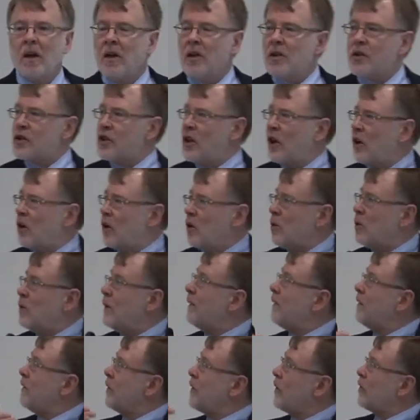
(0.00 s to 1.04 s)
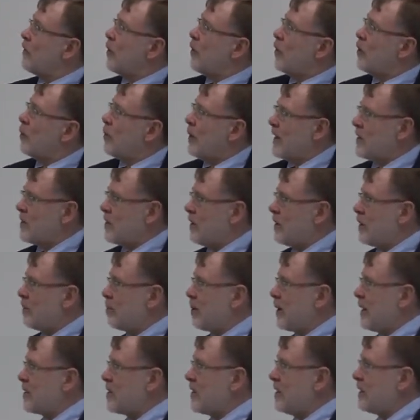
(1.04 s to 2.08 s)
So for the rest of the
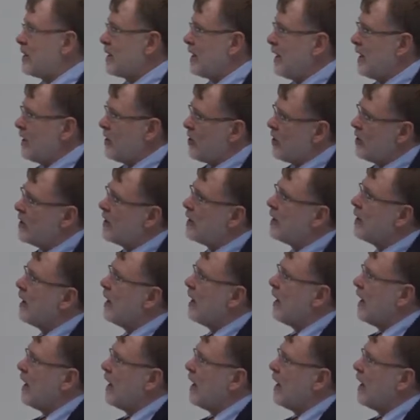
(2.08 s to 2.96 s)
presentation,